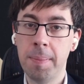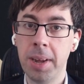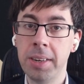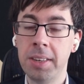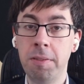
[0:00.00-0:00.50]

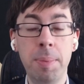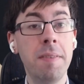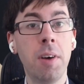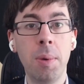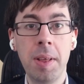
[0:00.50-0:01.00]
But if you've
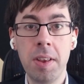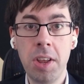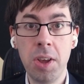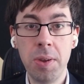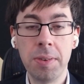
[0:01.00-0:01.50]
been following the
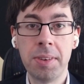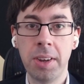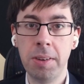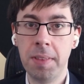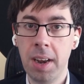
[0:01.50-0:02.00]
news
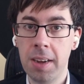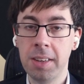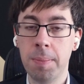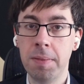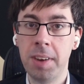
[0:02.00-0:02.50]
over the
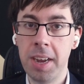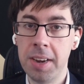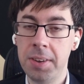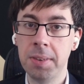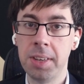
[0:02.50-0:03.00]
last couple of
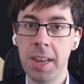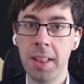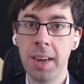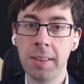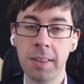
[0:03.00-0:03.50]
days, you'll see
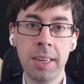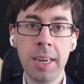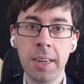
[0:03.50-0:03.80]
that